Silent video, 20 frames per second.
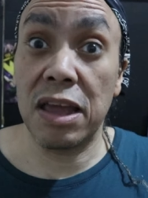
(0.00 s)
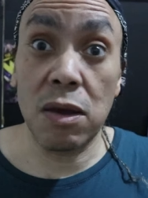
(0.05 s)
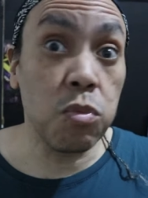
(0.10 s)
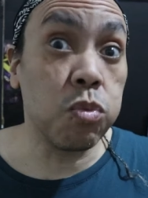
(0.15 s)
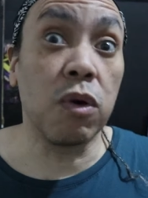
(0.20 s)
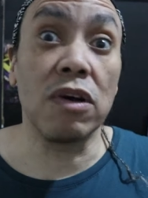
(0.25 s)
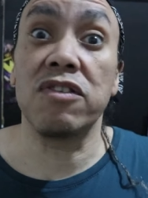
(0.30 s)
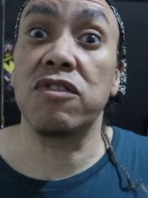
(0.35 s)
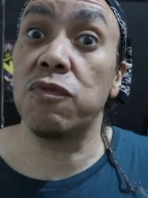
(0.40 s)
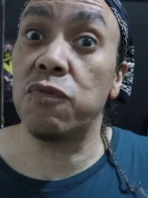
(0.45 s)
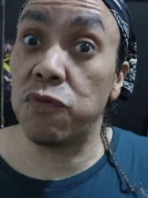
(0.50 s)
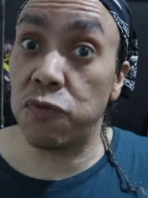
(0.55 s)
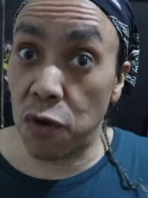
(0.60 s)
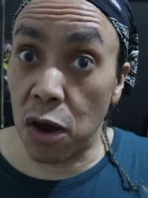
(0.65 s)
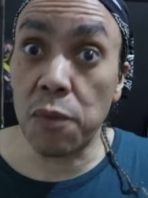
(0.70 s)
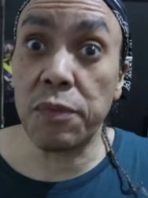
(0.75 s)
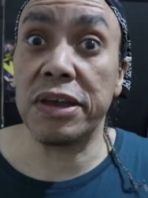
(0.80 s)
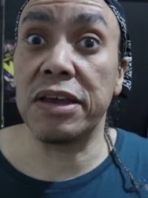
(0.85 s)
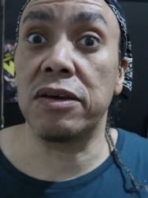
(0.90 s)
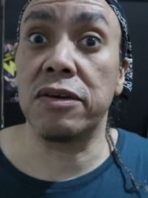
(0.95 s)
It was
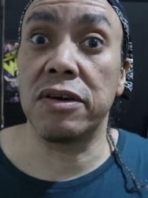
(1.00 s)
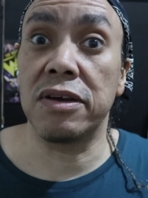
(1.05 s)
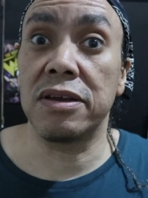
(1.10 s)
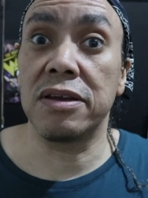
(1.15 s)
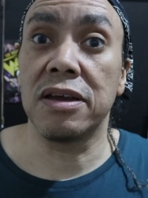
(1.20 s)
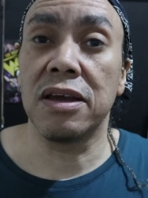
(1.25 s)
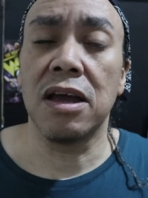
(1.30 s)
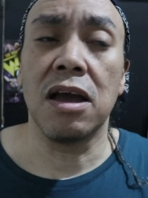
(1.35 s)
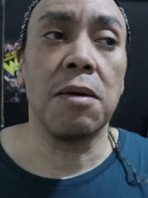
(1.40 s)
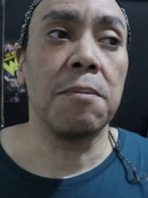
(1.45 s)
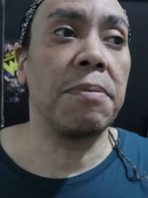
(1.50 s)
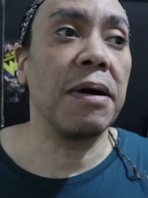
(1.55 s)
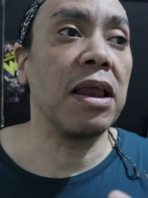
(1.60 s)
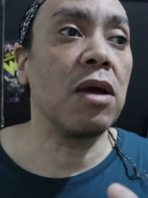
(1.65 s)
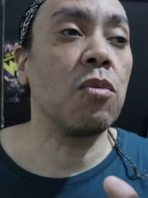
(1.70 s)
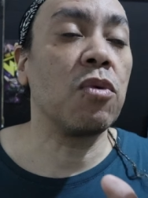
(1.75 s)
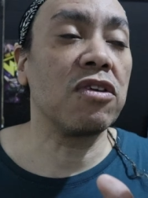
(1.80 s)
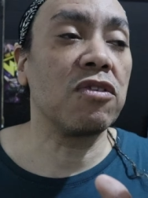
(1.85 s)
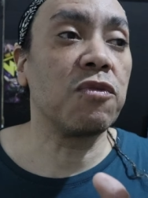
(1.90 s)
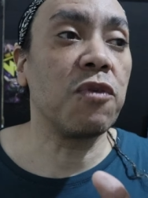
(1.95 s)
very good, but
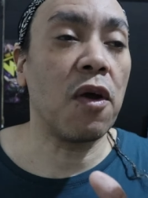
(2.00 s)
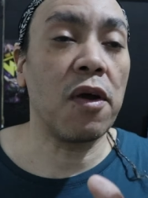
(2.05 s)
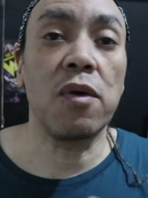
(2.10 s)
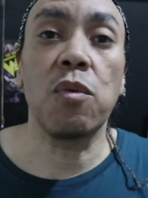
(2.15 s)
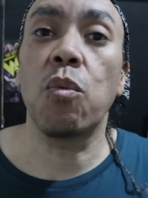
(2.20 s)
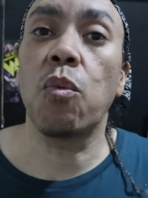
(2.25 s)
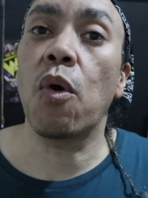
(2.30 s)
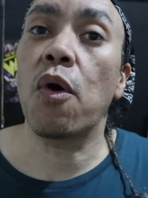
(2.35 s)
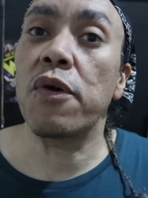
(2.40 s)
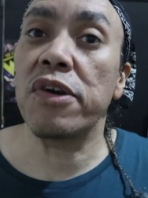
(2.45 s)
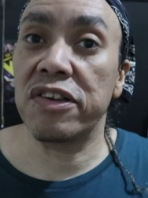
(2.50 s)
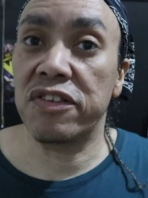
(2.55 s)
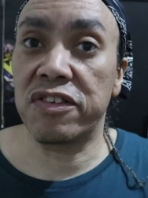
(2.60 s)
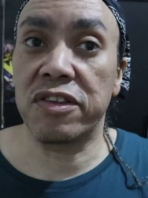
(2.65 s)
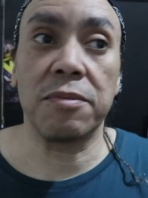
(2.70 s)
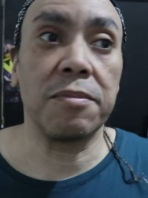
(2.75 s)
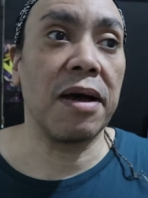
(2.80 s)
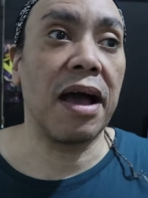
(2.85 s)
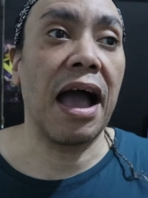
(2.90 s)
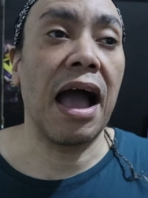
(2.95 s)
it was very
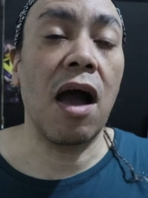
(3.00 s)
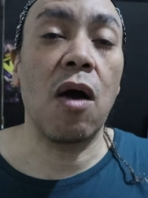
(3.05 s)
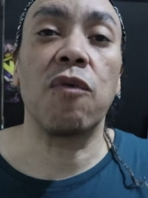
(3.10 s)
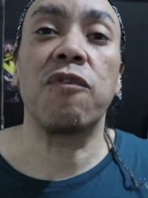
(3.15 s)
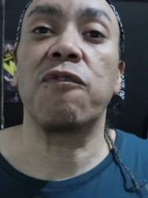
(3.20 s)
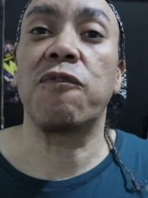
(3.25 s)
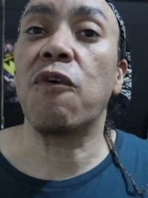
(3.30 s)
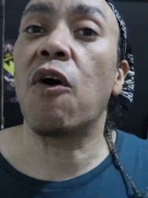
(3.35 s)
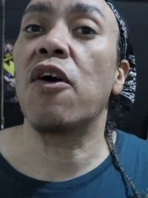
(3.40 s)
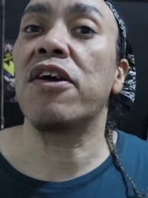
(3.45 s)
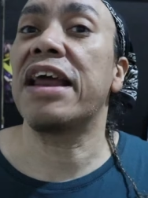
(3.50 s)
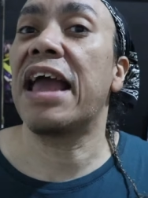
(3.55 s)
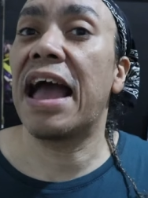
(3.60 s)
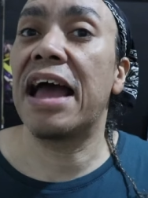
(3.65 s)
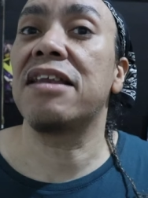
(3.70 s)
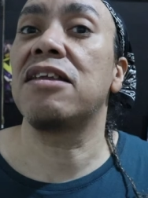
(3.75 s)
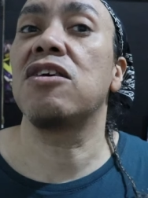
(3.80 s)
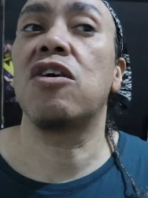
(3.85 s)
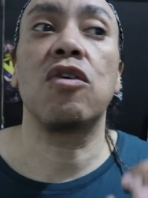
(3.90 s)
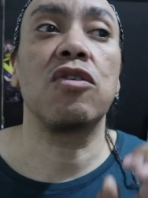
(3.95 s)
worrisome how far they
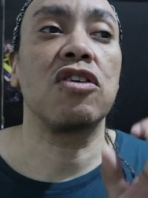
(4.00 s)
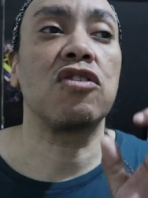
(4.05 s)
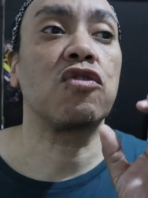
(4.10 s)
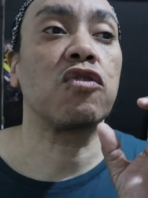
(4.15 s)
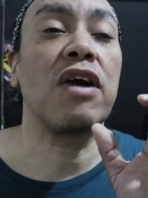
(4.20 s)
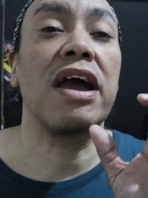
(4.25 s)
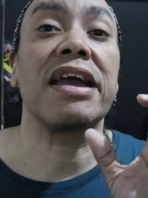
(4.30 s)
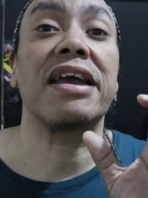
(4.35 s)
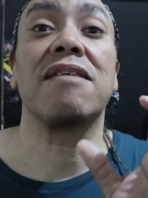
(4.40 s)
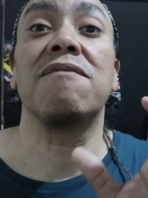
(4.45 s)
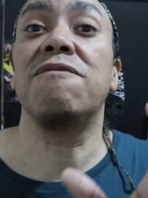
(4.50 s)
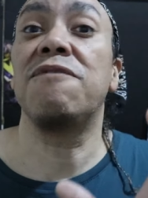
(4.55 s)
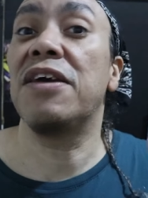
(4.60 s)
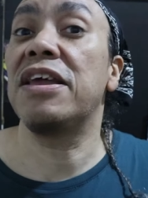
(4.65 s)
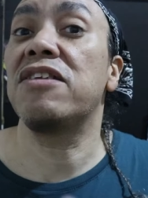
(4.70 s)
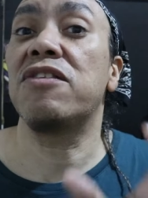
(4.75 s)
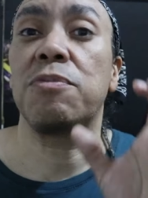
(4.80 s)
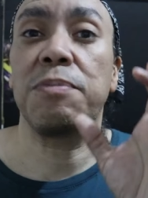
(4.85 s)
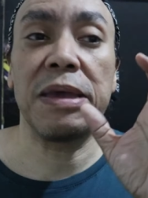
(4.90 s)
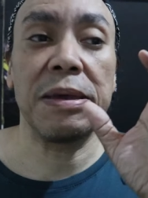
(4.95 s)
had to go to try and
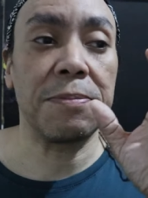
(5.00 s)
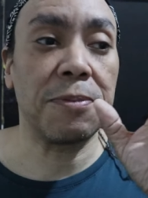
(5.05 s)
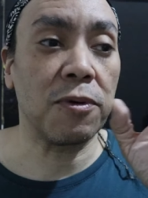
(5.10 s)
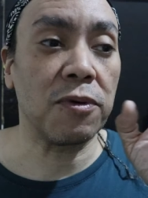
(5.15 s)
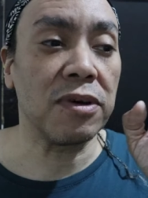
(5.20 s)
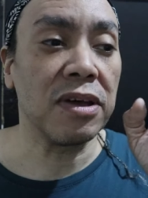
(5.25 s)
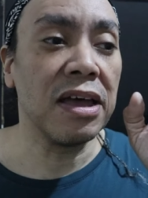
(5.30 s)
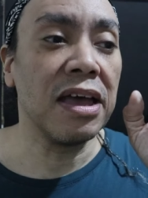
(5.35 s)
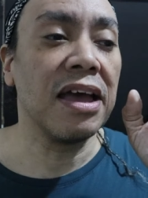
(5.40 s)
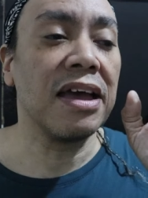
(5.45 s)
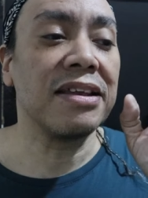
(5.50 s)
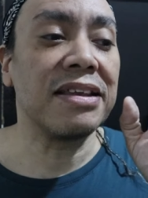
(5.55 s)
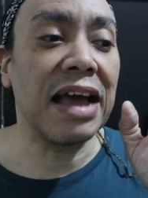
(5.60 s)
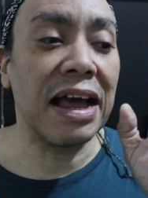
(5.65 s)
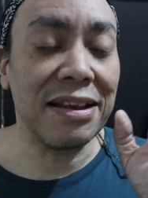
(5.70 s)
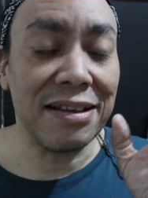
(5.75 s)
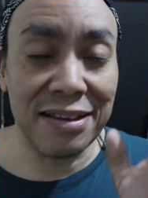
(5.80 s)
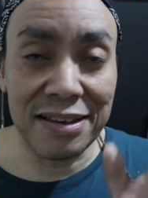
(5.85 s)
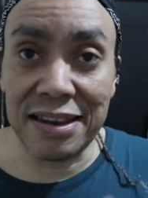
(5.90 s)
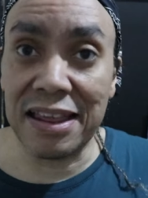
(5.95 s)
convince people
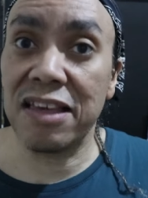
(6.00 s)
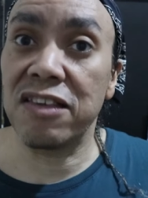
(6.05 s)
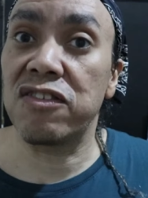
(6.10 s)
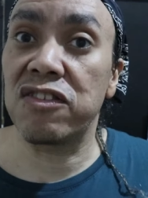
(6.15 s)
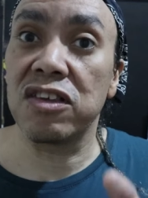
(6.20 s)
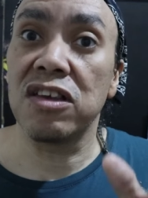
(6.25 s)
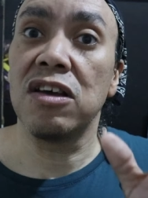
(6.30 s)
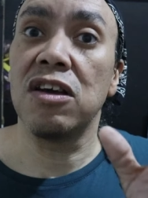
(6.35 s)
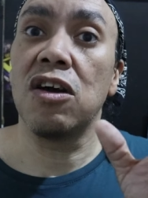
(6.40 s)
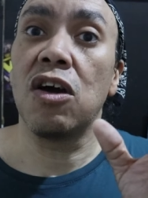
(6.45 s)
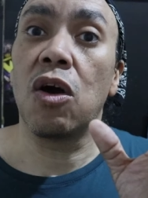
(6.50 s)
that this